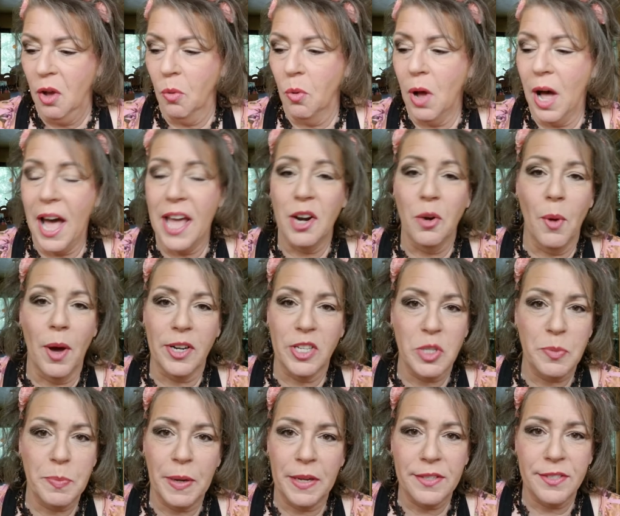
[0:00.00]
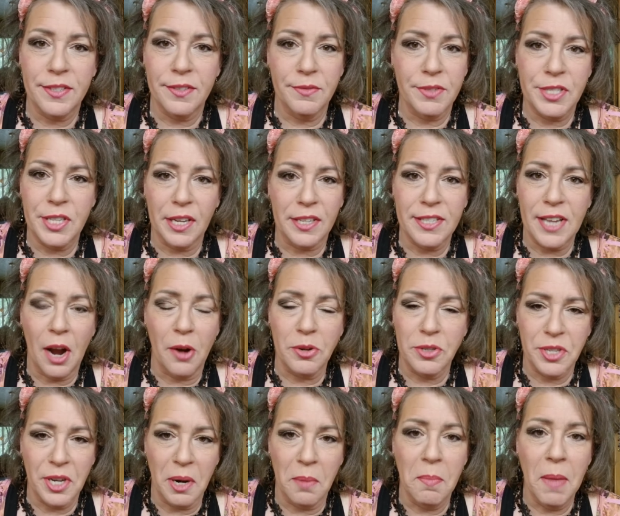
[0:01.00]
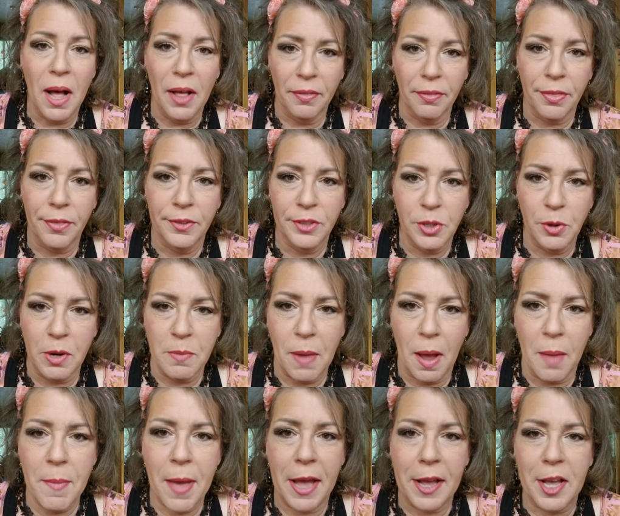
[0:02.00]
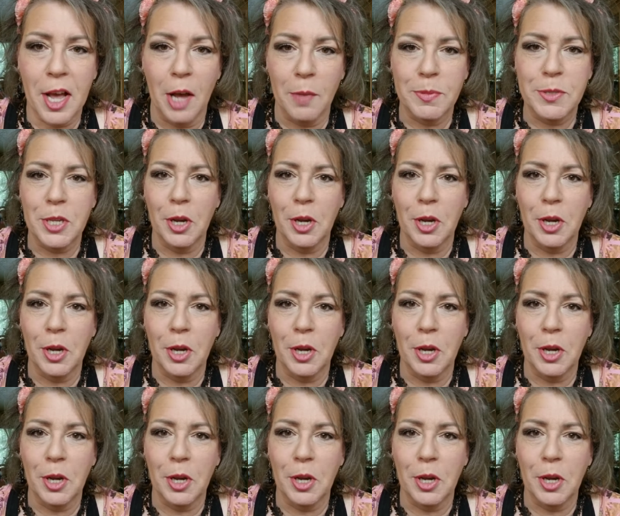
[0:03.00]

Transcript: Well, I don't want to spend 6 hours in a month doing my makeup,